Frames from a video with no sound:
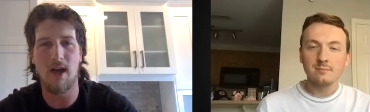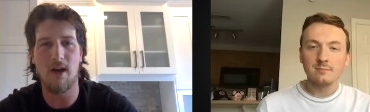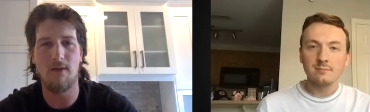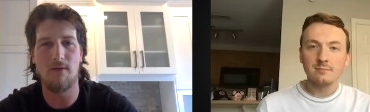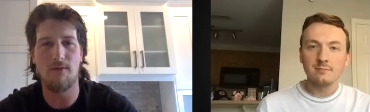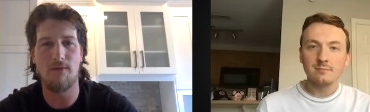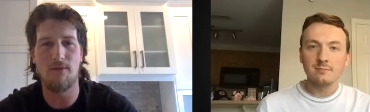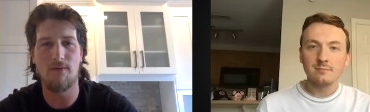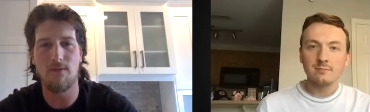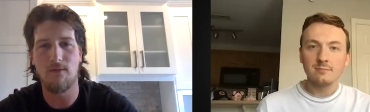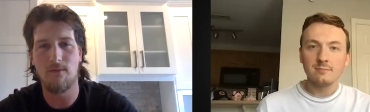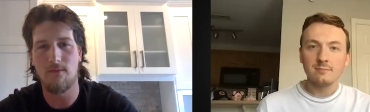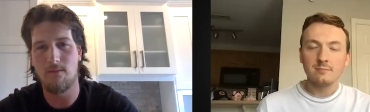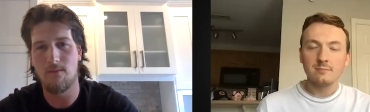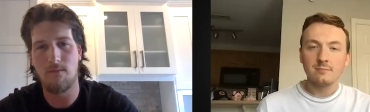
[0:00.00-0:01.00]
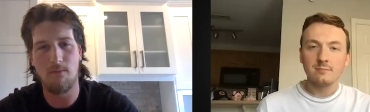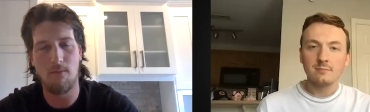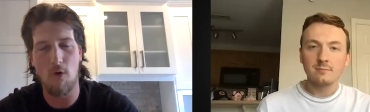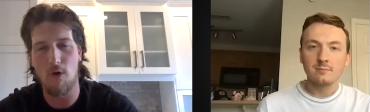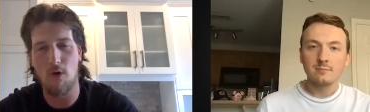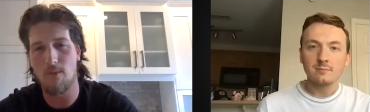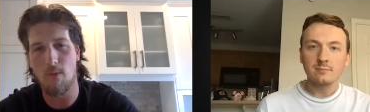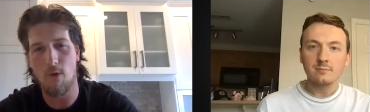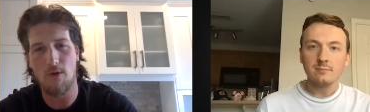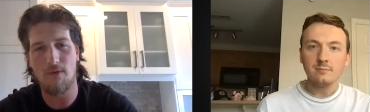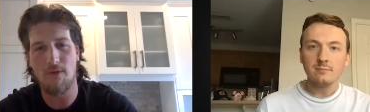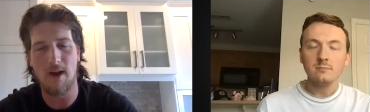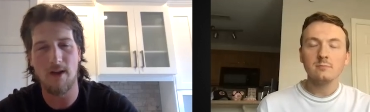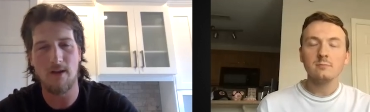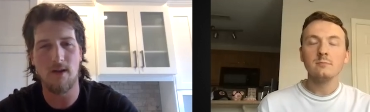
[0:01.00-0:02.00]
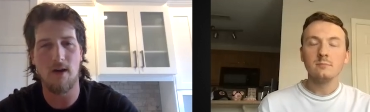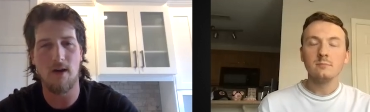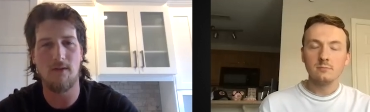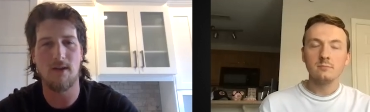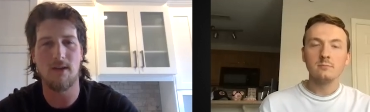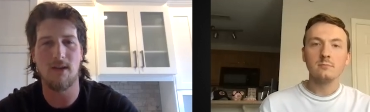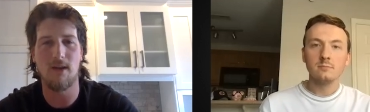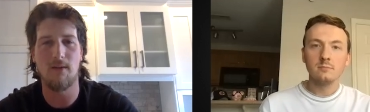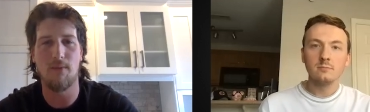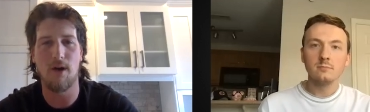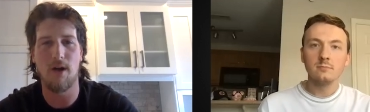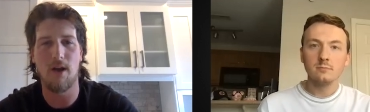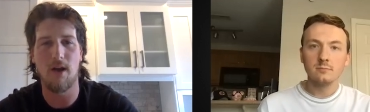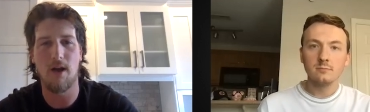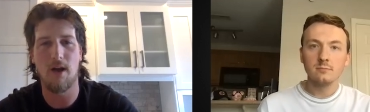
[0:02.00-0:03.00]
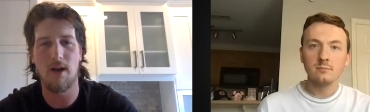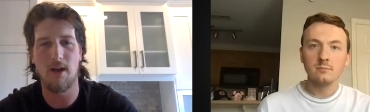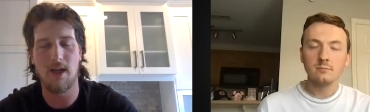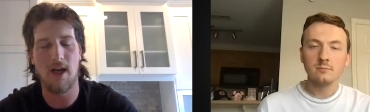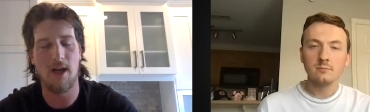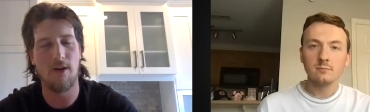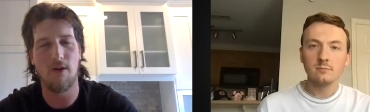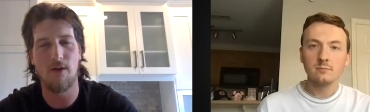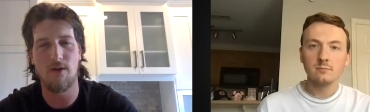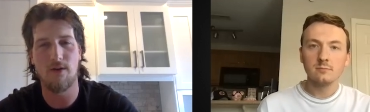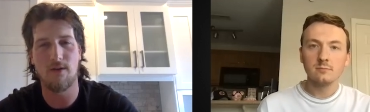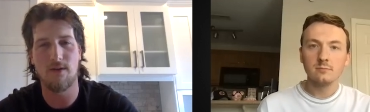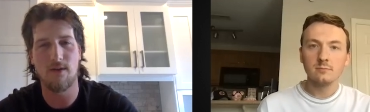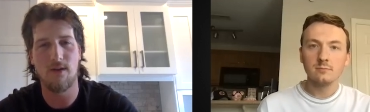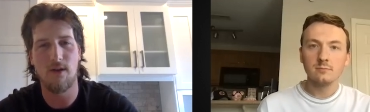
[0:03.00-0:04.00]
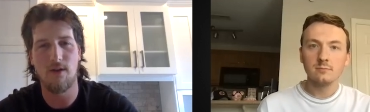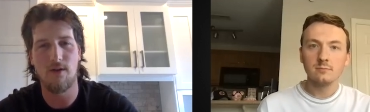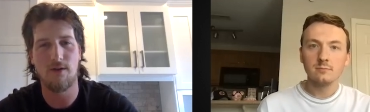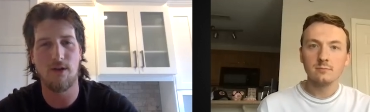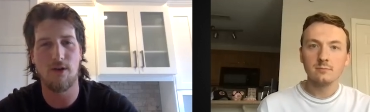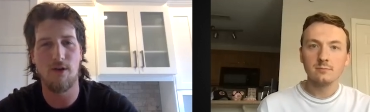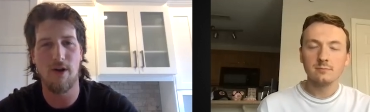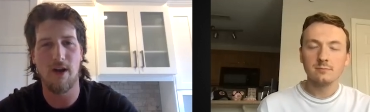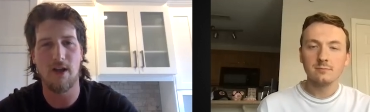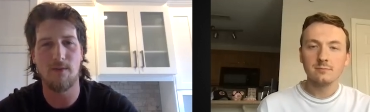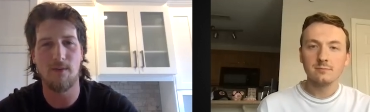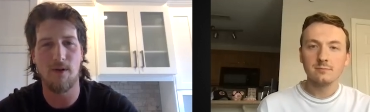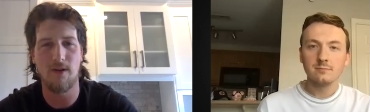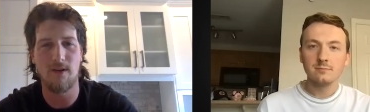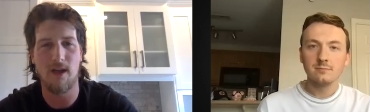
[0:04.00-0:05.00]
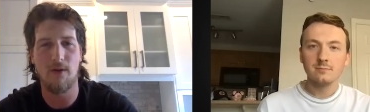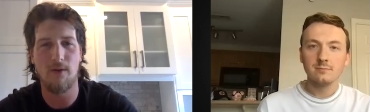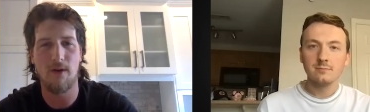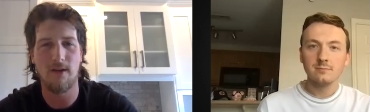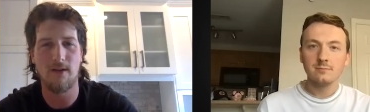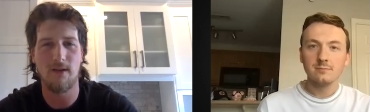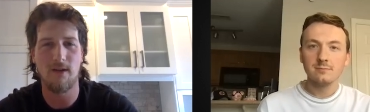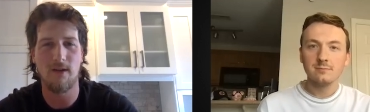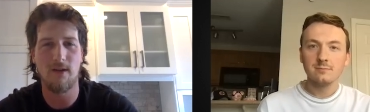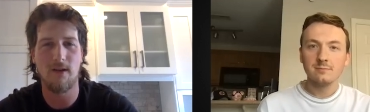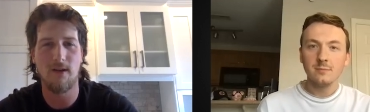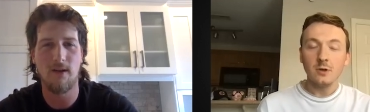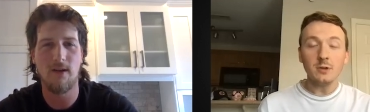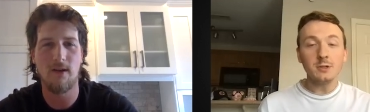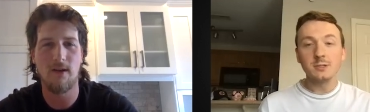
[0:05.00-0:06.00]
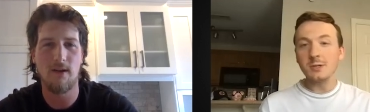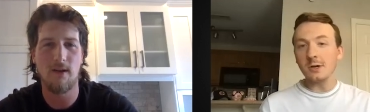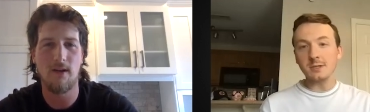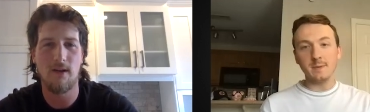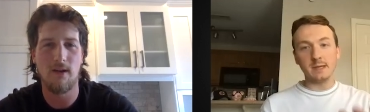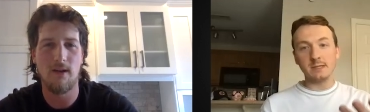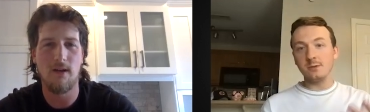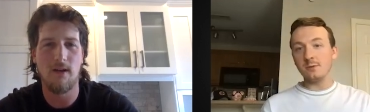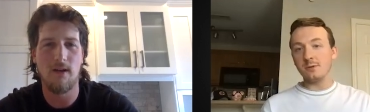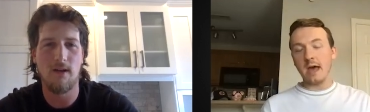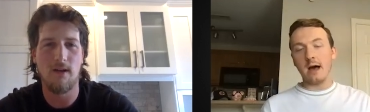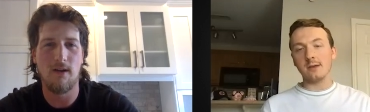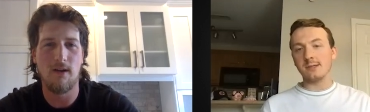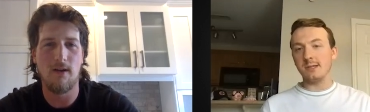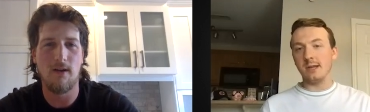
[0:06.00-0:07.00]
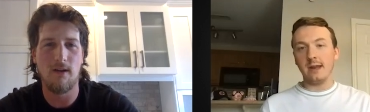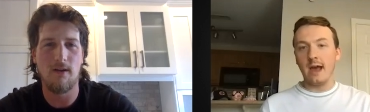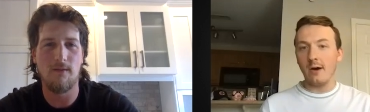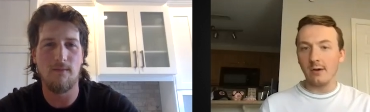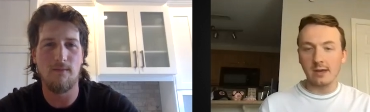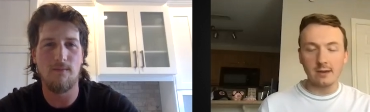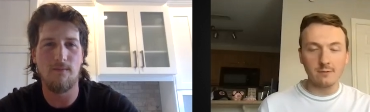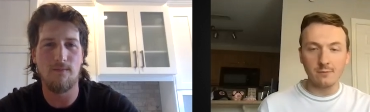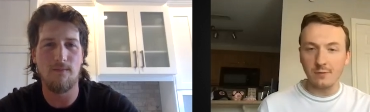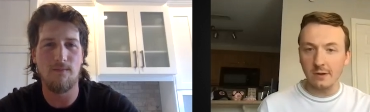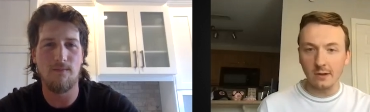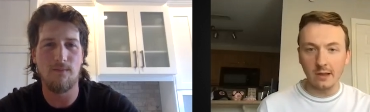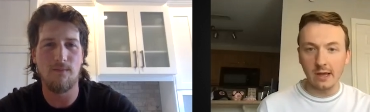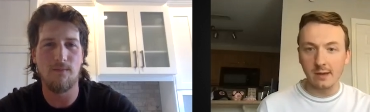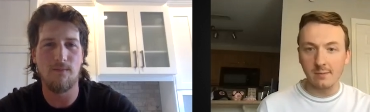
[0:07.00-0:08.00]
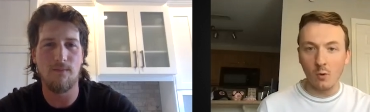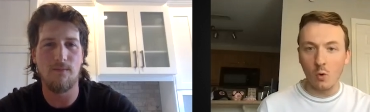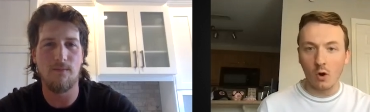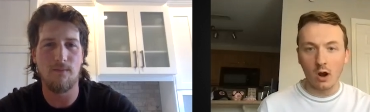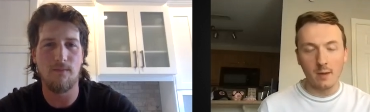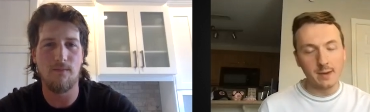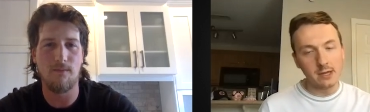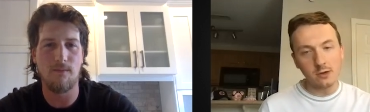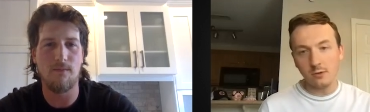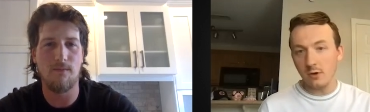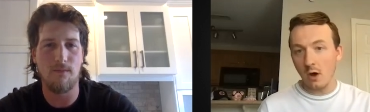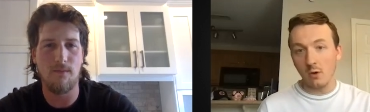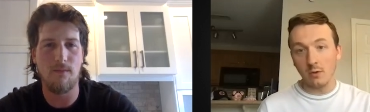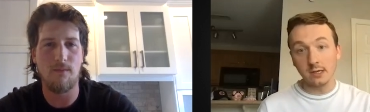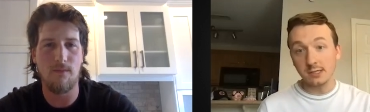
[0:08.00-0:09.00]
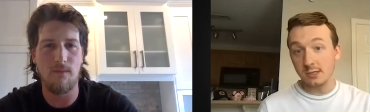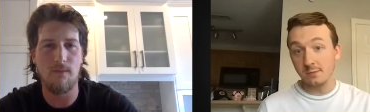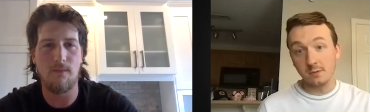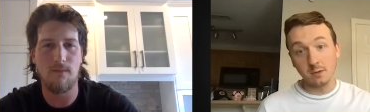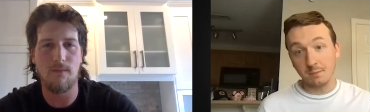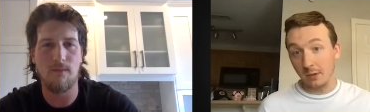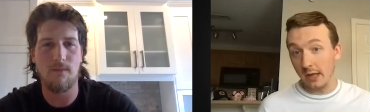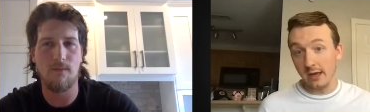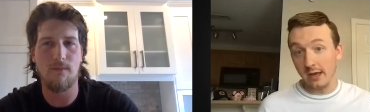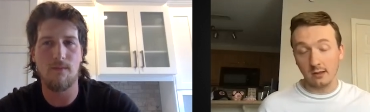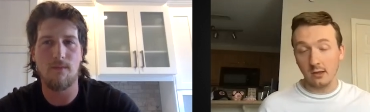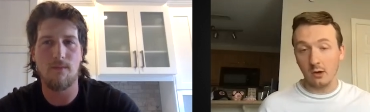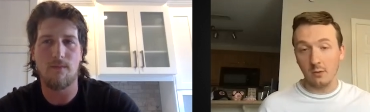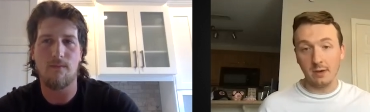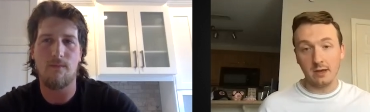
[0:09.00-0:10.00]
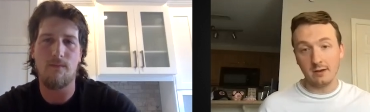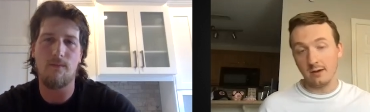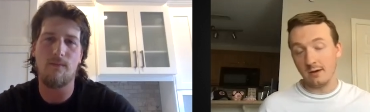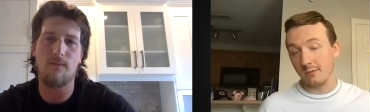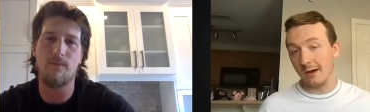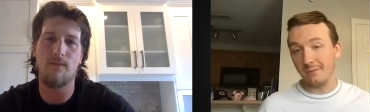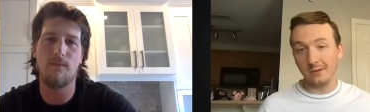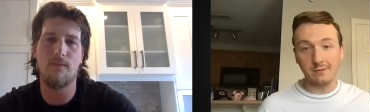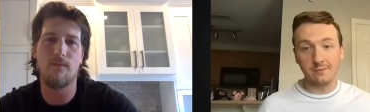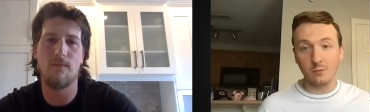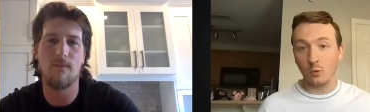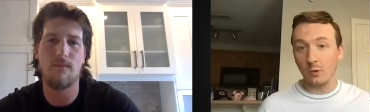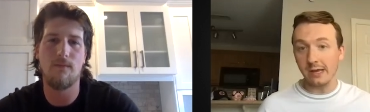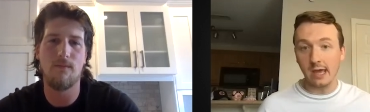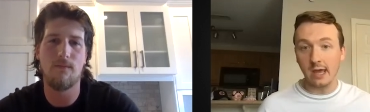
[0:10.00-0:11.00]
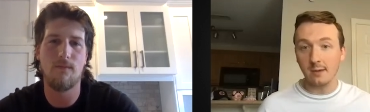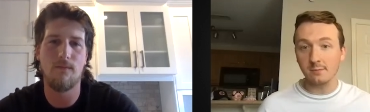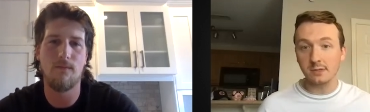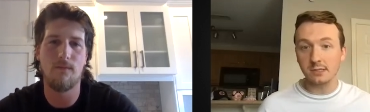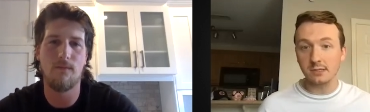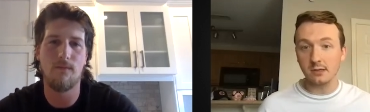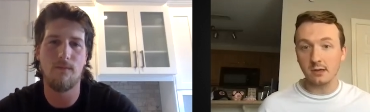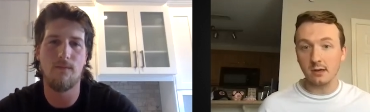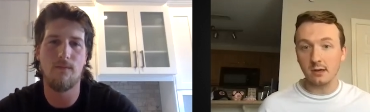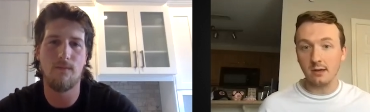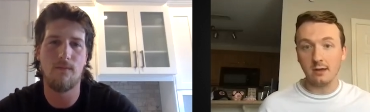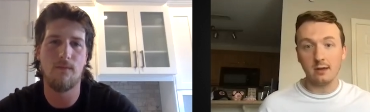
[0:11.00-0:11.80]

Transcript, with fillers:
Speaker 1: have more more fans, obviously. But uh, yeah, I know it was it was a great experience that was.
Speaker 2: Well, you talked about 2000 and how it can feel like more. I mean, you know this. You you played a little bit, you uh, know, roughly 40 games uh, in,